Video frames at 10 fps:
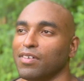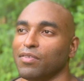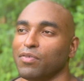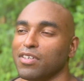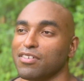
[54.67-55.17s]

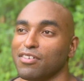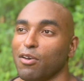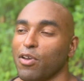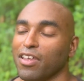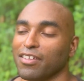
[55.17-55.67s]
first
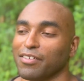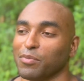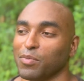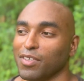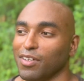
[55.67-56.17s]

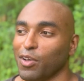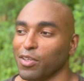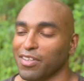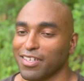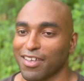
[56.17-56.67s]
knowing all
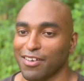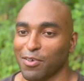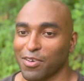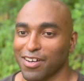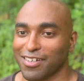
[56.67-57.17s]
the things I
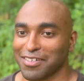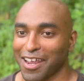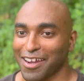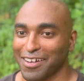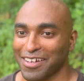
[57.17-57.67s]
don't understand